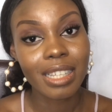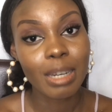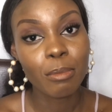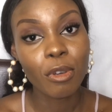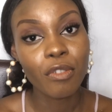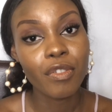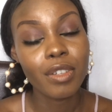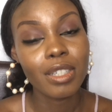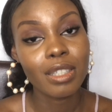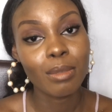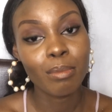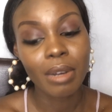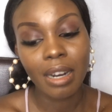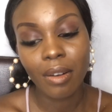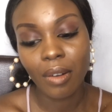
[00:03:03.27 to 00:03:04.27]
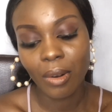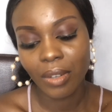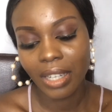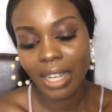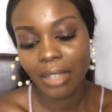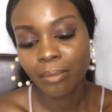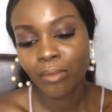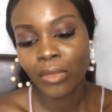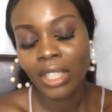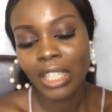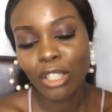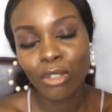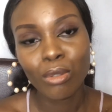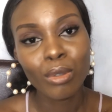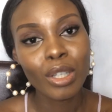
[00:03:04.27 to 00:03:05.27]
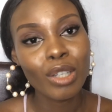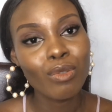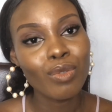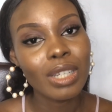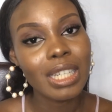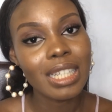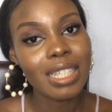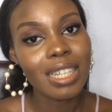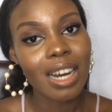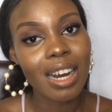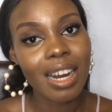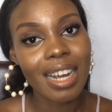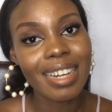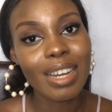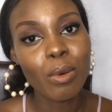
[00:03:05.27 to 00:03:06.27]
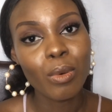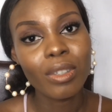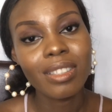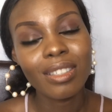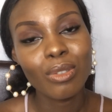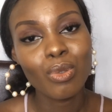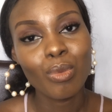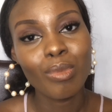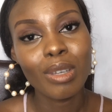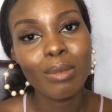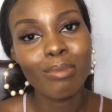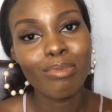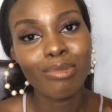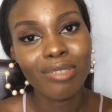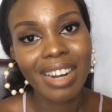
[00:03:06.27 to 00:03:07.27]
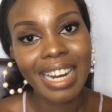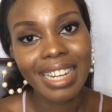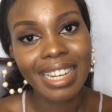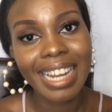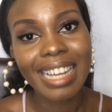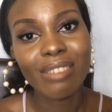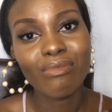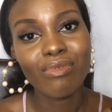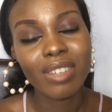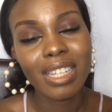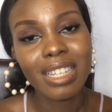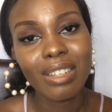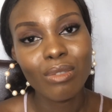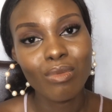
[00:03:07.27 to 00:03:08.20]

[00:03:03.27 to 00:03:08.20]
I'm not feeling the background here. It's looking really dark, and I want it to be bright, like really,